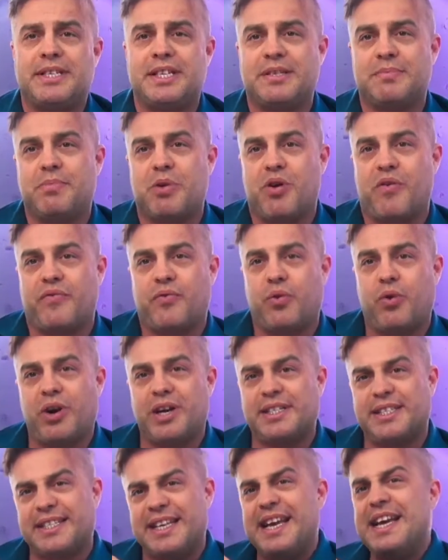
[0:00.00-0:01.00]
but of
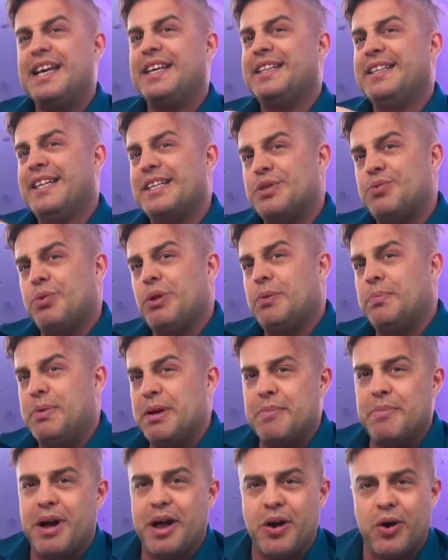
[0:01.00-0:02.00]
course this will be
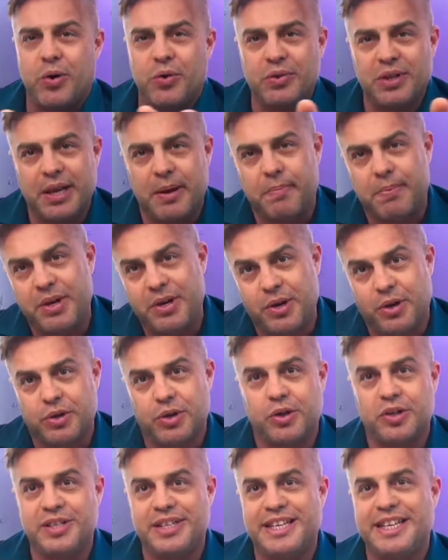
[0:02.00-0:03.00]
my own opinion
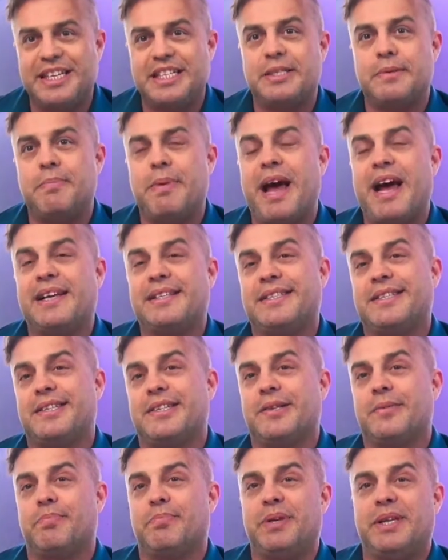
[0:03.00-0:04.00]
on this
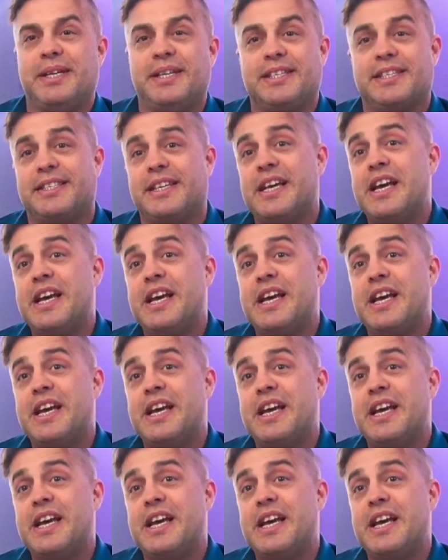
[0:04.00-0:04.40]
masterpiece.